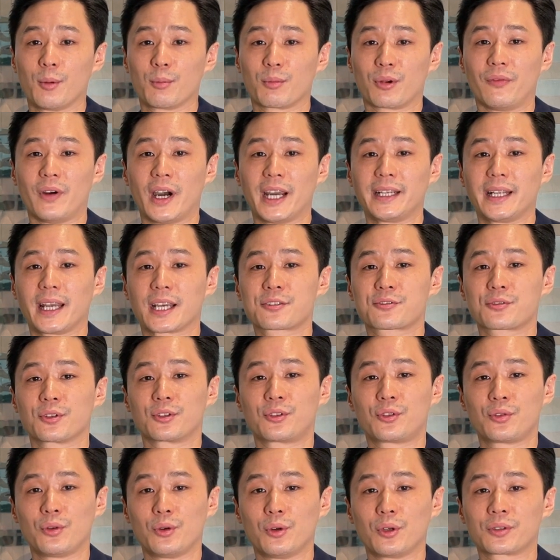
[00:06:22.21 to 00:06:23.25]
provide extra
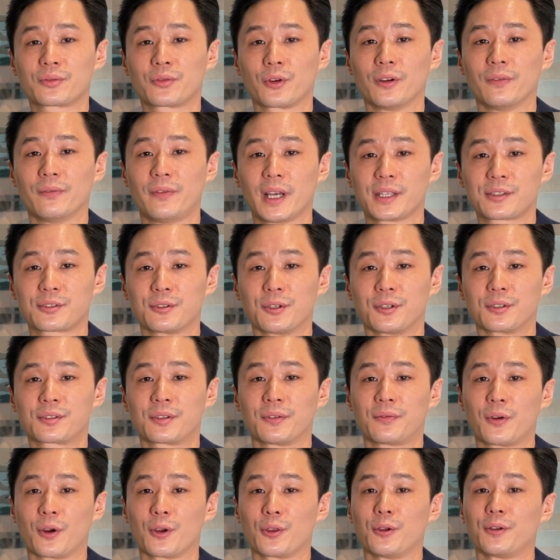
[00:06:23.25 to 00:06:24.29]
tools for investors
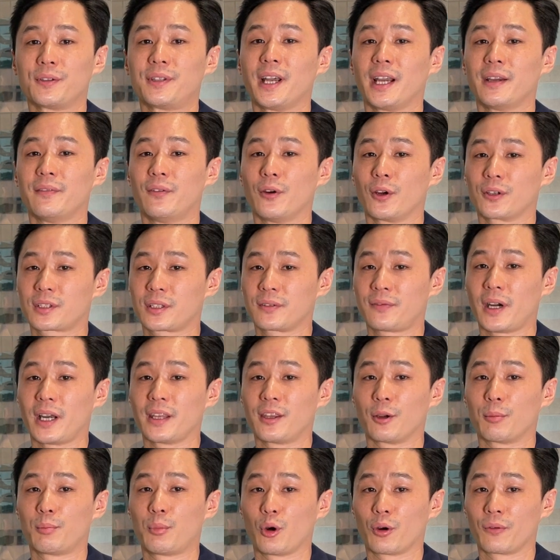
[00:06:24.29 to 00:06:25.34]
to further diversify
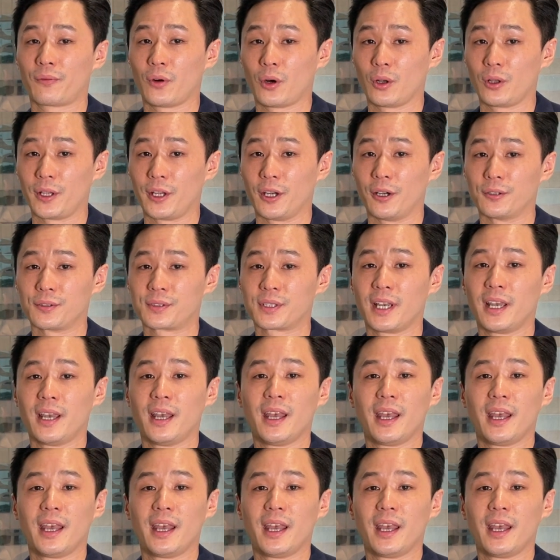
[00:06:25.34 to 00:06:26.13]
their portfolios